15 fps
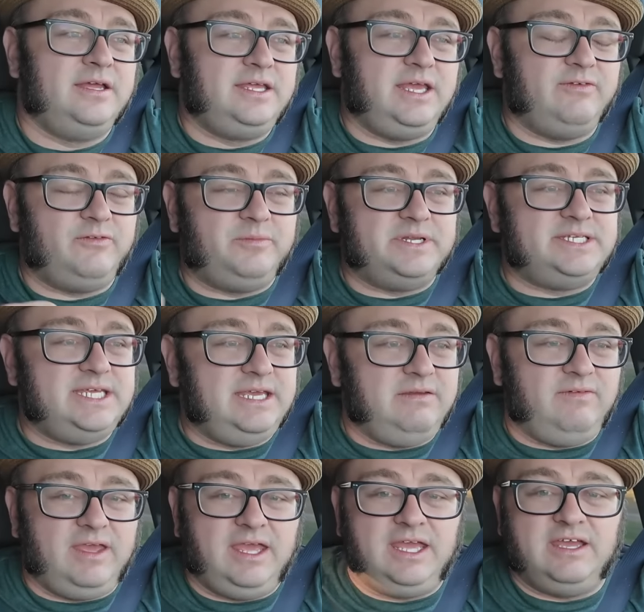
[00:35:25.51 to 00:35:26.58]
give them a
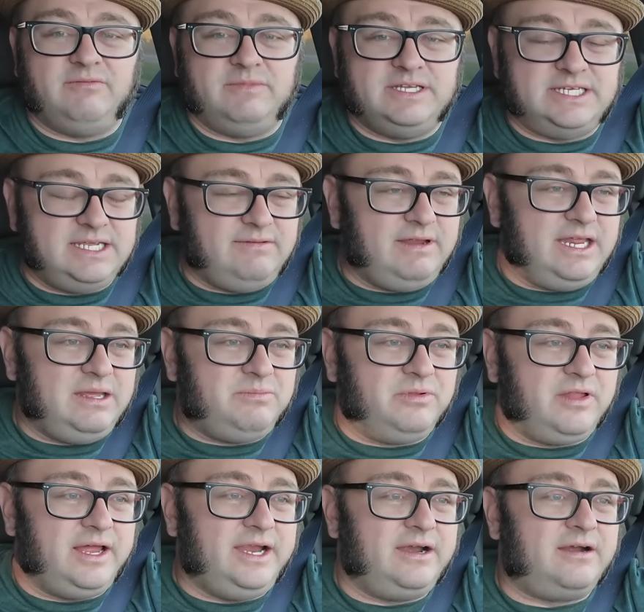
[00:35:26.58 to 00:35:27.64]
TV, give them a DVD
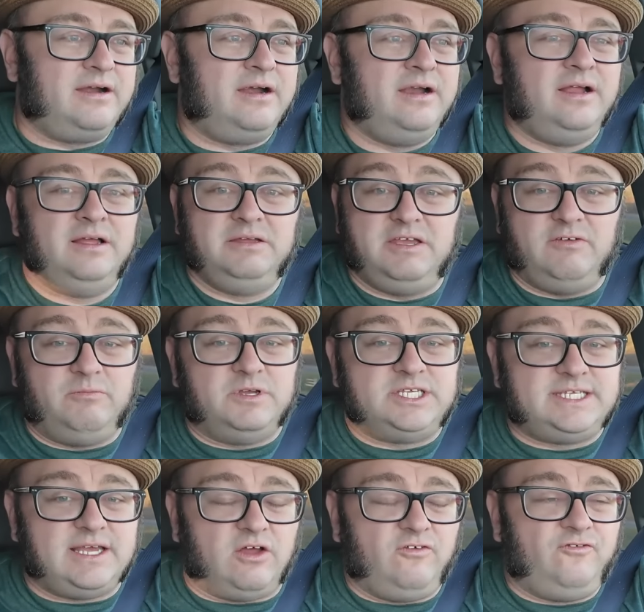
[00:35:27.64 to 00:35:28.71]
player, give them a
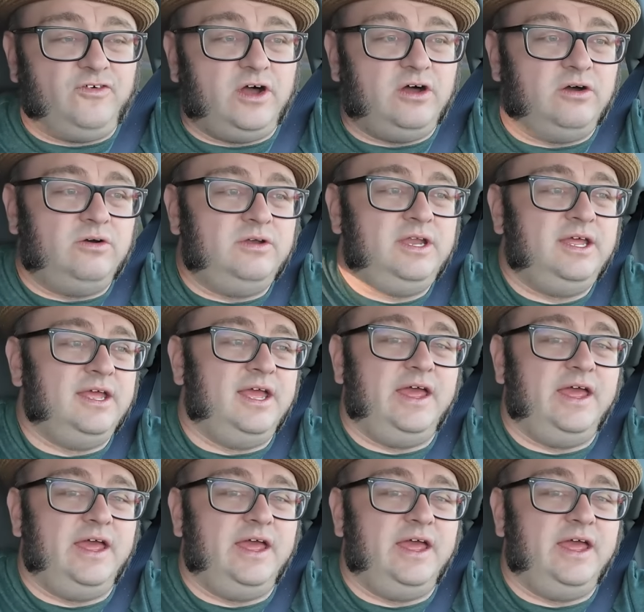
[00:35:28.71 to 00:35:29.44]
cell phone,